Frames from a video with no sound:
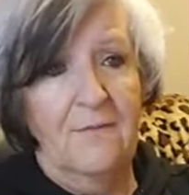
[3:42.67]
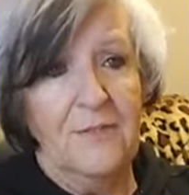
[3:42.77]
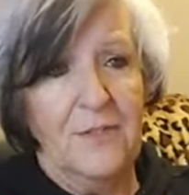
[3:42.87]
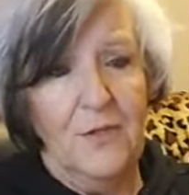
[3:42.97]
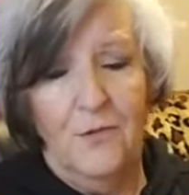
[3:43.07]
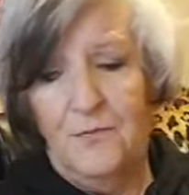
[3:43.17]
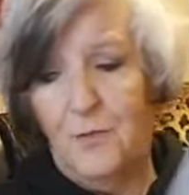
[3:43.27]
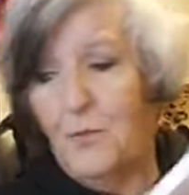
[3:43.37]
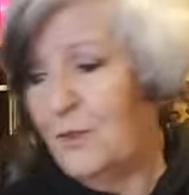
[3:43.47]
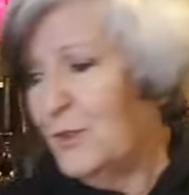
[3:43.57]
So if you
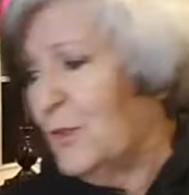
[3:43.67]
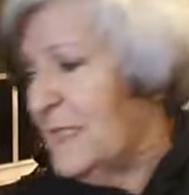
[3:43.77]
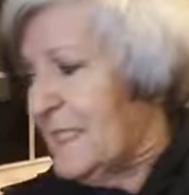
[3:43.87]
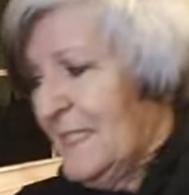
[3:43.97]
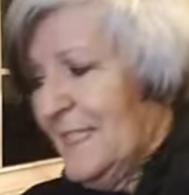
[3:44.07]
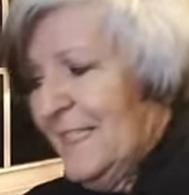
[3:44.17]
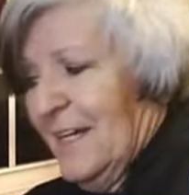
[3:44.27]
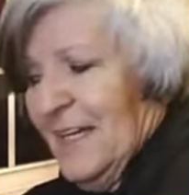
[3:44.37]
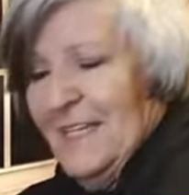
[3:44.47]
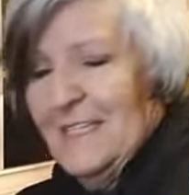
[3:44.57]
want to join Scentsy,
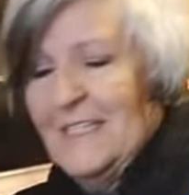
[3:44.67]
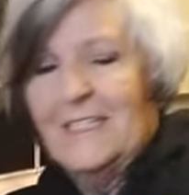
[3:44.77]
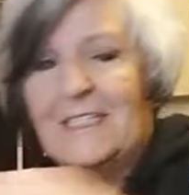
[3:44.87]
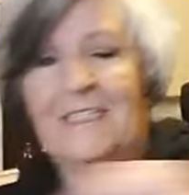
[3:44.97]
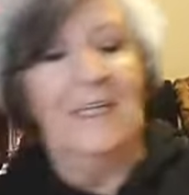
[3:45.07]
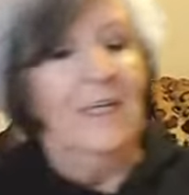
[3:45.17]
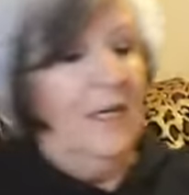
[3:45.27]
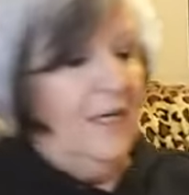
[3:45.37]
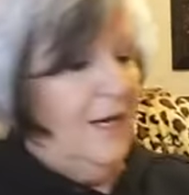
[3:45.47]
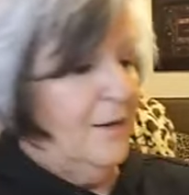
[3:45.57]
I guess it's
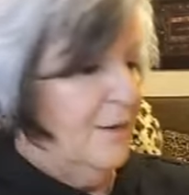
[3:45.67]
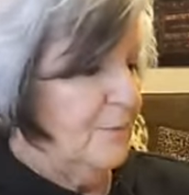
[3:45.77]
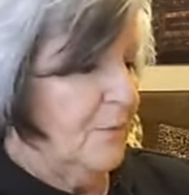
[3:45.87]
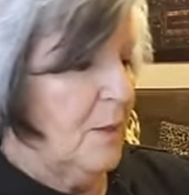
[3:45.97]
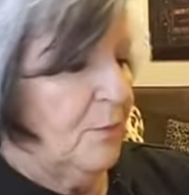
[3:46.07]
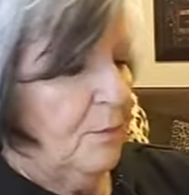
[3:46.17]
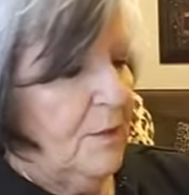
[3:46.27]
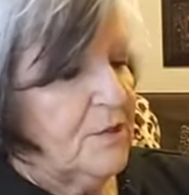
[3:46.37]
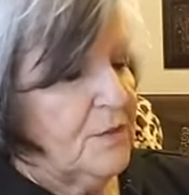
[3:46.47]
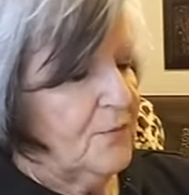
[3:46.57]
a
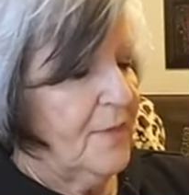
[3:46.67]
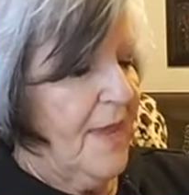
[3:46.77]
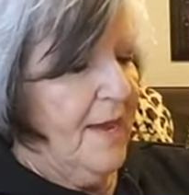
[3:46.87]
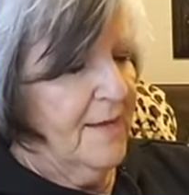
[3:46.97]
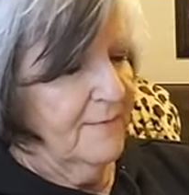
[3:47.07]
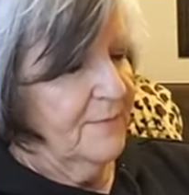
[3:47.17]
promotion for that.